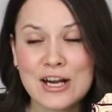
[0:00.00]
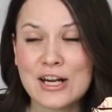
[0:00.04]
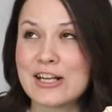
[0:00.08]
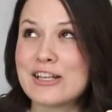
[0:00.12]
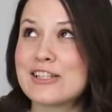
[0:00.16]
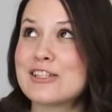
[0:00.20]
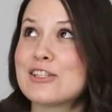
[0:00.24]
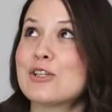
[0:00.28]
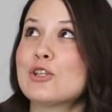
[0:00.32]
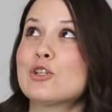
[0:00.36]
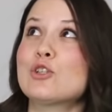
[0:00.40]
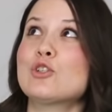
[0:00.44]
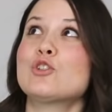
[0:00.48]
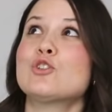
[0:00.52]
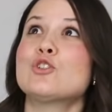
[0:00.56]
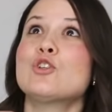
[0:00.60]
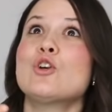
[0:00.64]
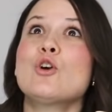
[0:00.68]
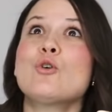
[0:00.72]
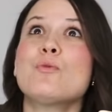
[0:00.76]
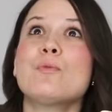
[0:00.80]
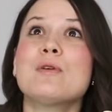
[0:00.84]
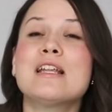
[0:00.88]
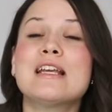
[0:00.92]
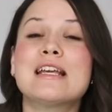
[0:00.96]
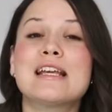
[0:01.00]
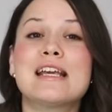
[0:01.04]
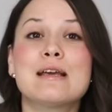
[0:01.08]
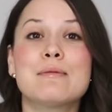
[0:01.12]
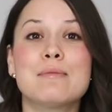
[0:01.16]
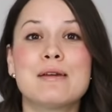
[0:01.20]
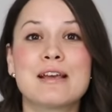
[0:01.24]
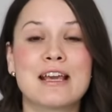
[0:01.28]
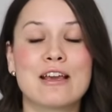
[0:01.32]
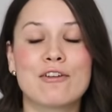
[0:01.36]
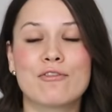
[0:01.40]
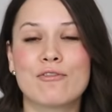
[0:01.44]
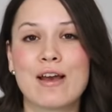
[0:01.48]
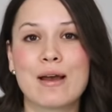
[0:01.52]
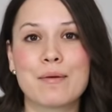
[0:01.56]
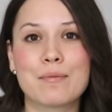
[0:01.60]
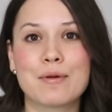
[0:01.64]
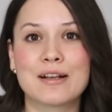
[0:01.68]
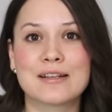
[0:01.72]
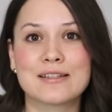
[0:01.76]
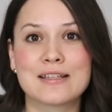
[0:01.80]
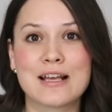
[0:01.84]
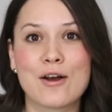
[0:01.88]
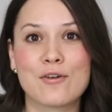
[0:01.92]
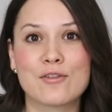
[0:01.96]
because there's so many gimmicky fabrics